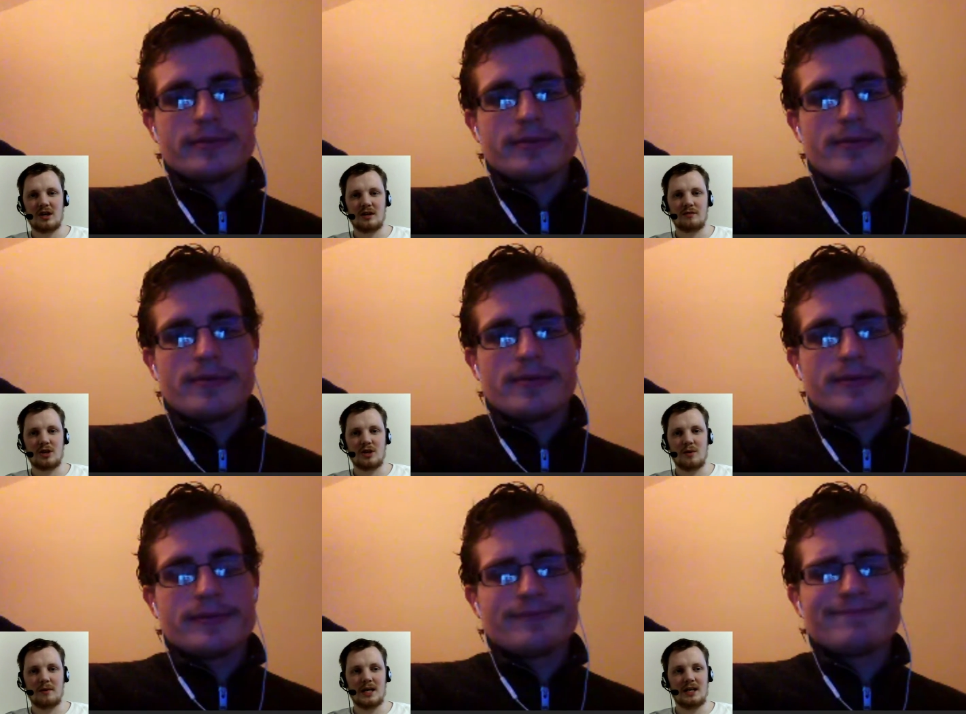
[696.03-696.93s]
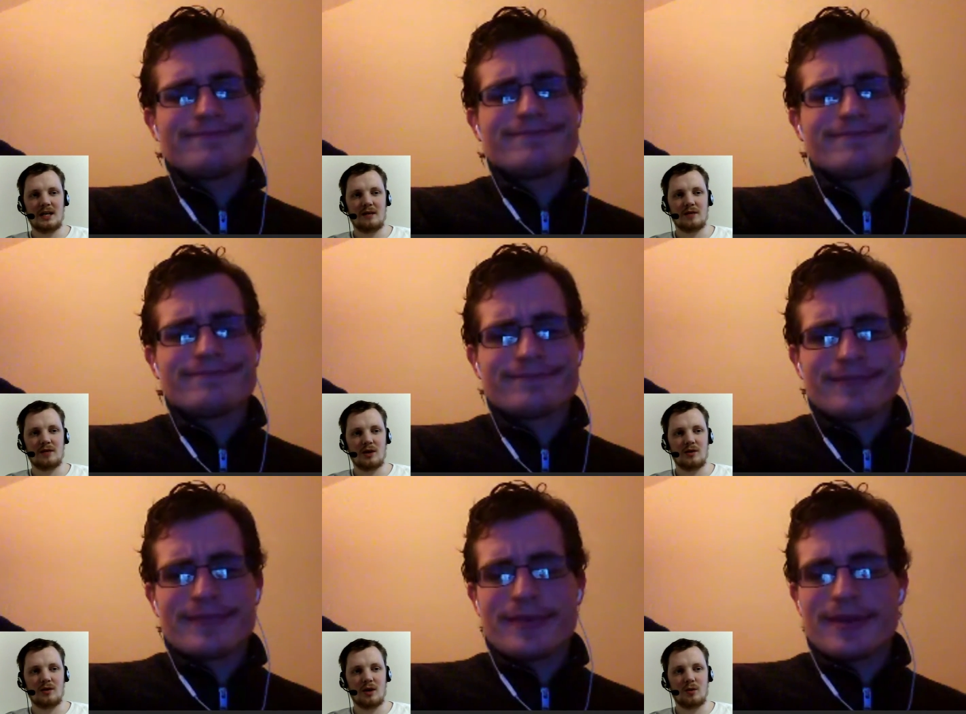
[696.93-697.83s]
Speaker 1: of do him in, even though
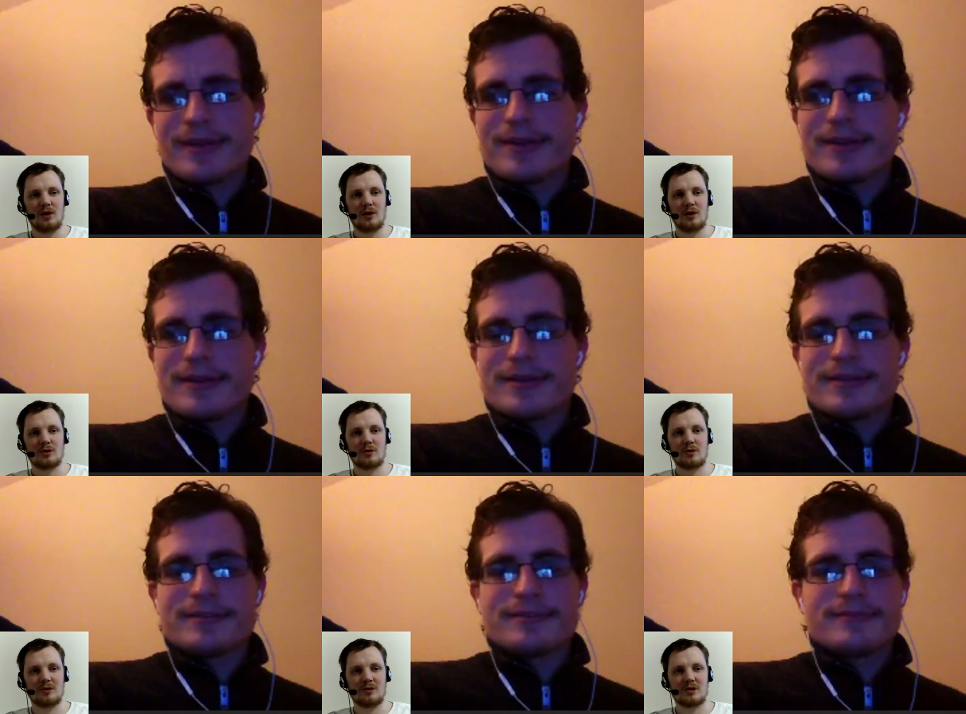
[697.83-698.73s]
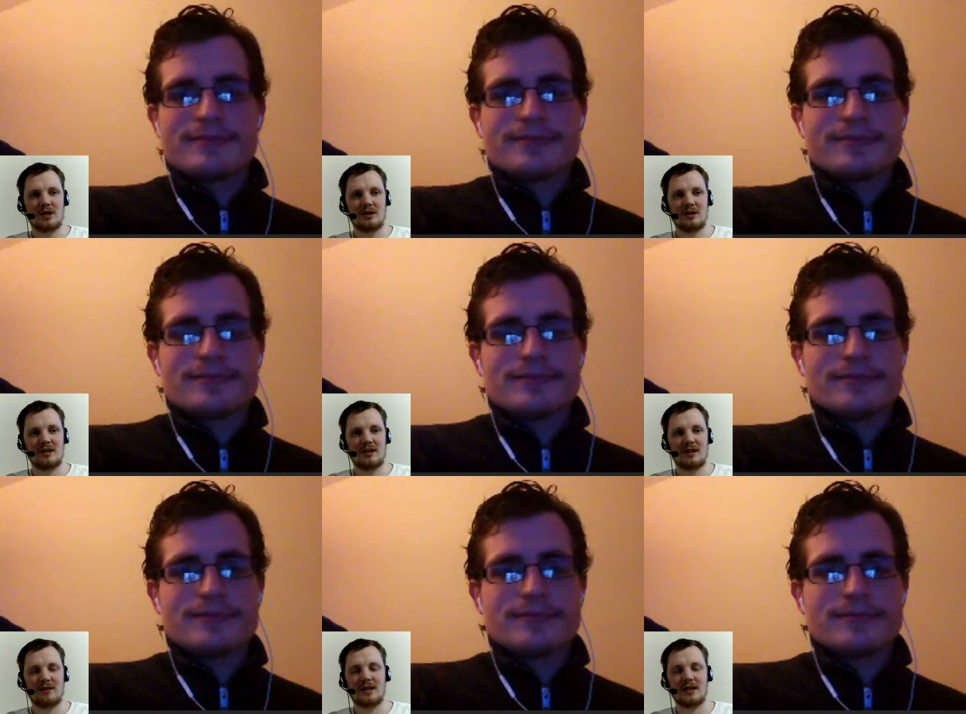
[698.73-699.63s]
no one knows whether he's kind of Danny
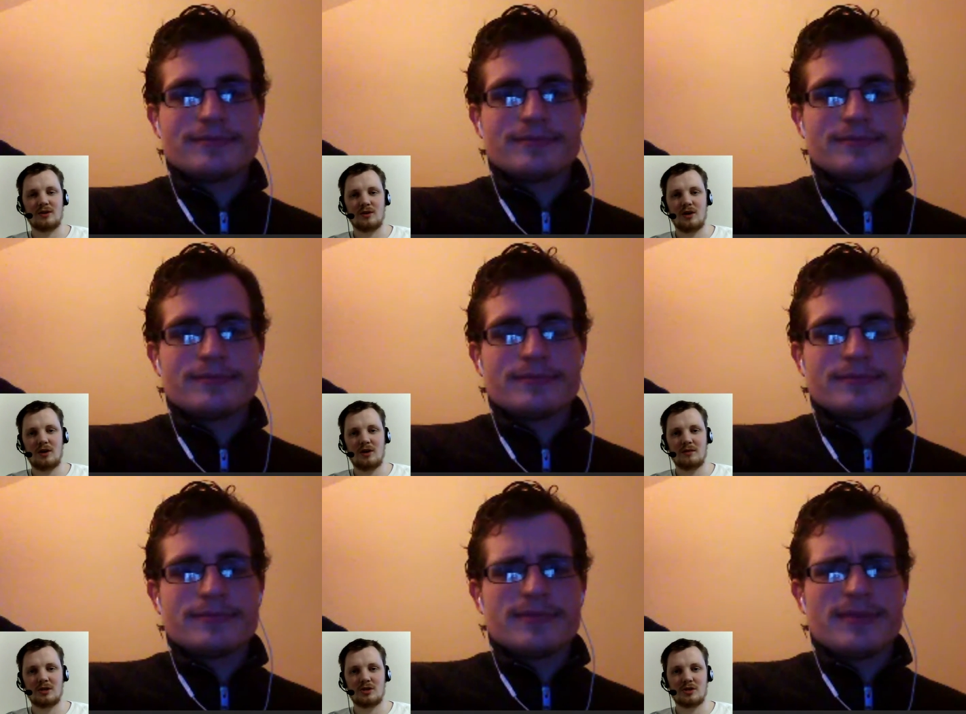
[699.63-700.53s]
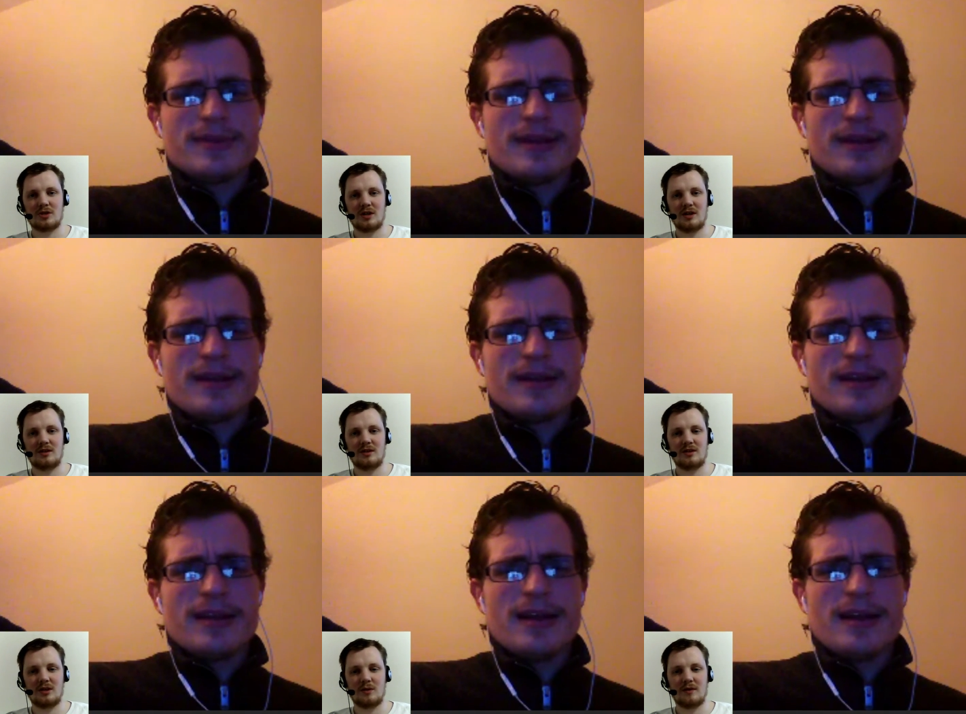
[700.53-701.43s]
Rand or not, but it's just like,
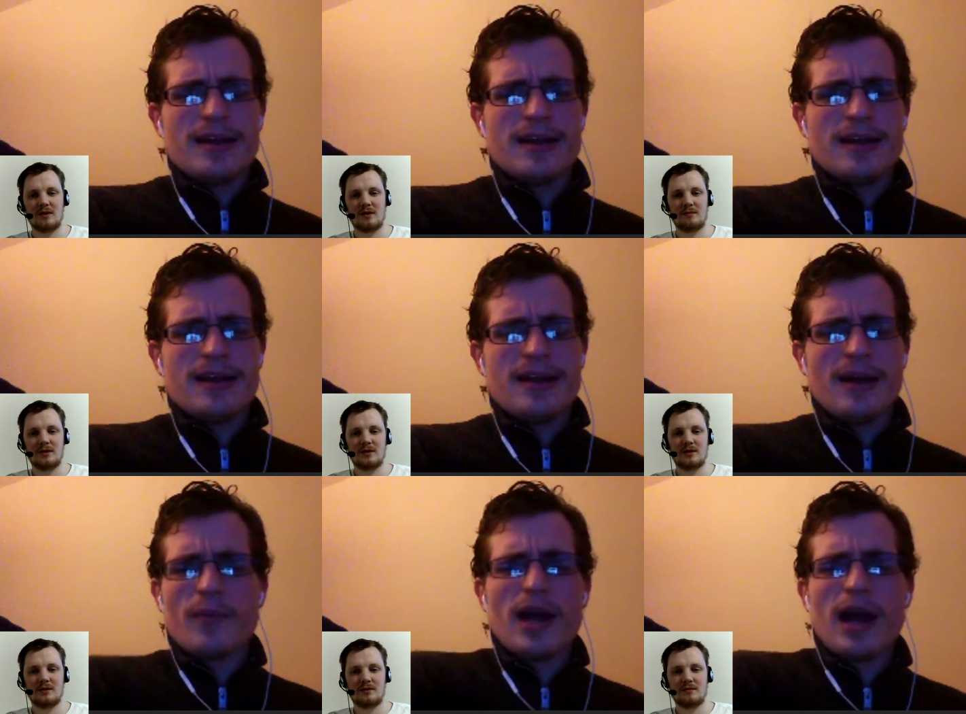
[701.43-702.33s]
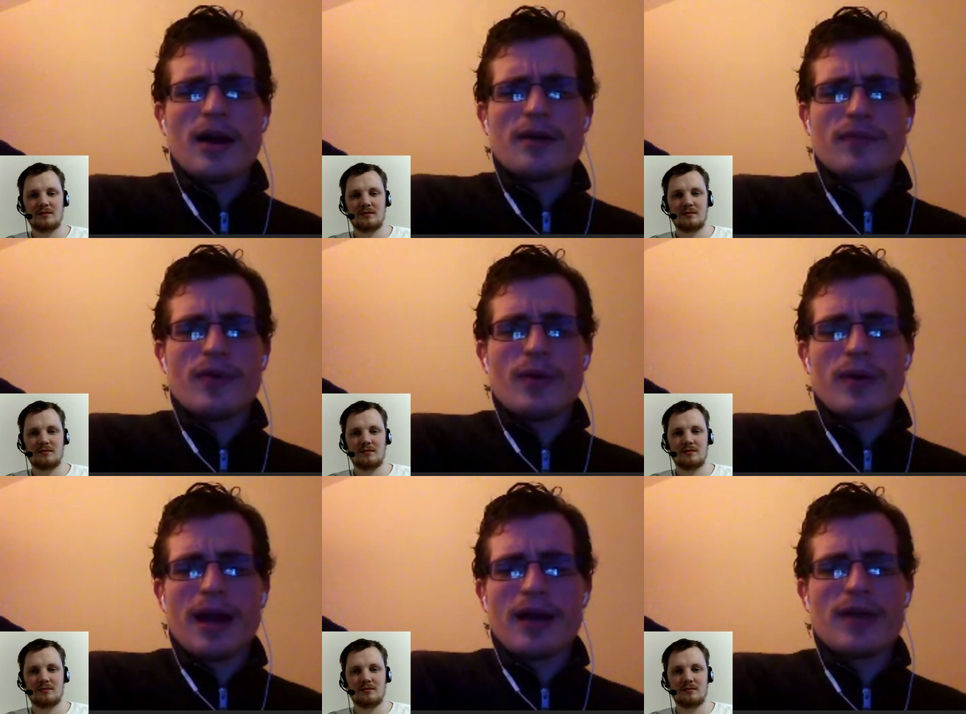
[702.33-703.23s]
deal with him.
Speaker 2: And what, how, no,
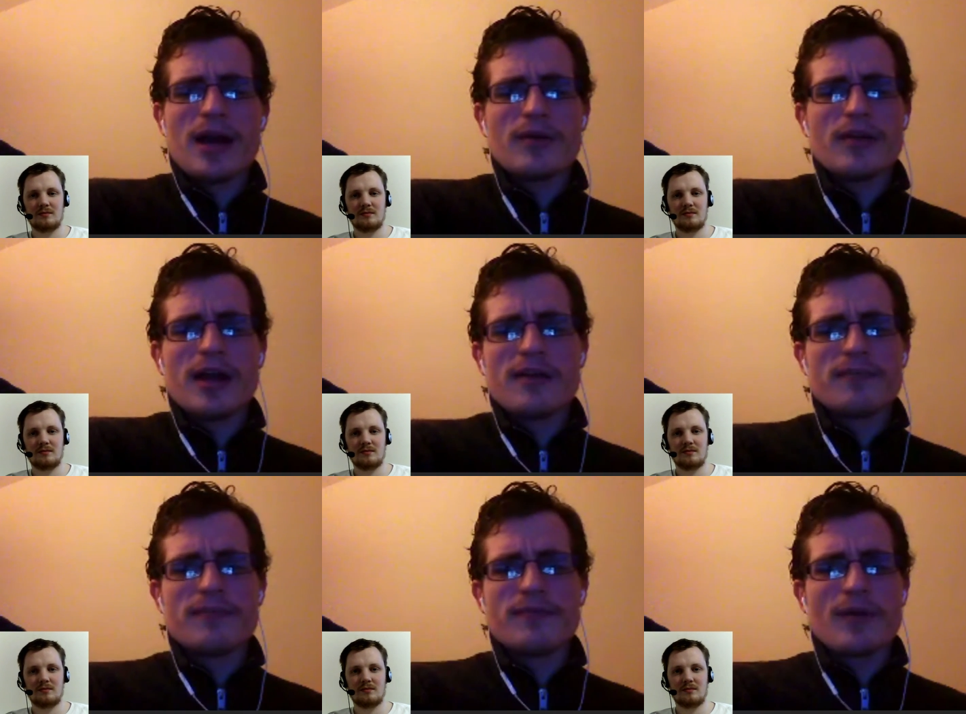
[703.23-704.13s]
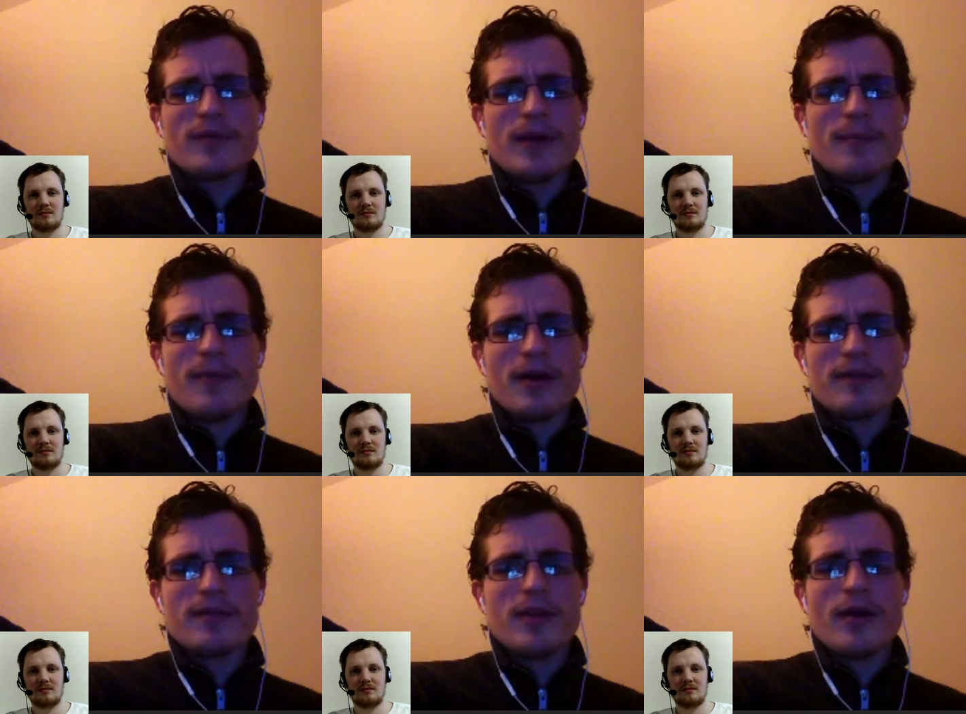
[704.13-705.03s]
how the hell they found him, I
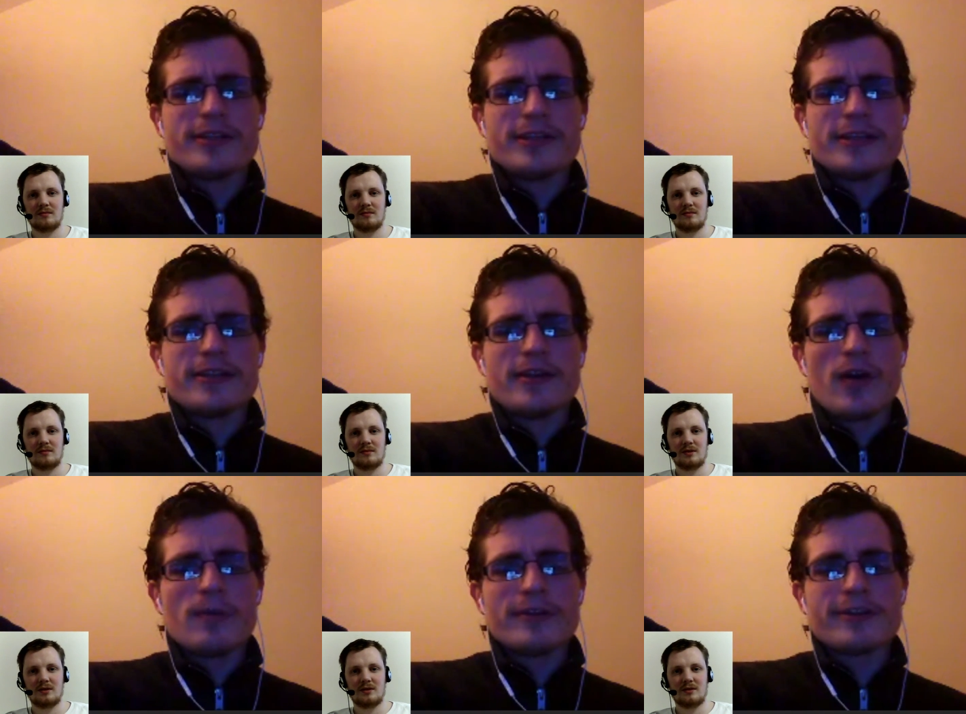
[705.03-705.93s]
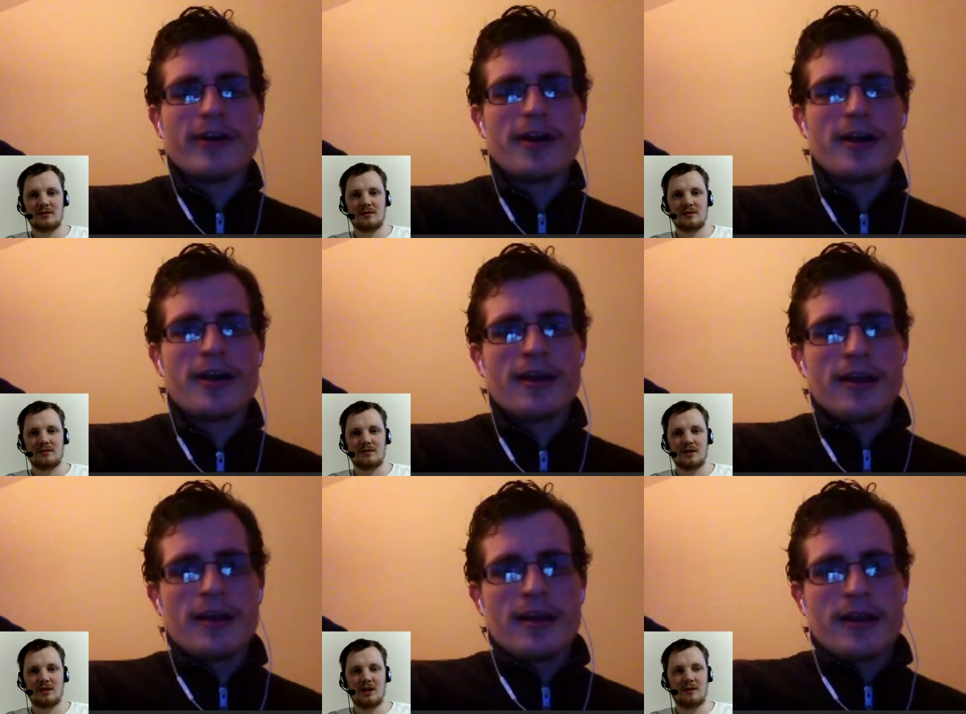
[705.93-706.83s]
never know. It seems he's
Speaker 1: a homeless guy.
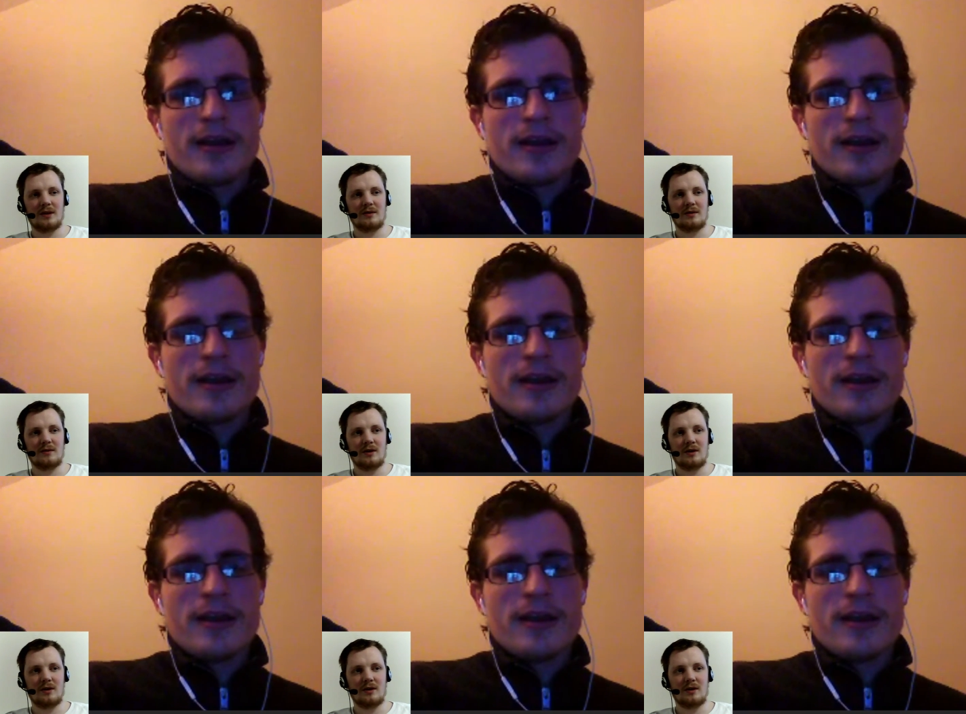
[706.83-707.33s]
Oh, well, well,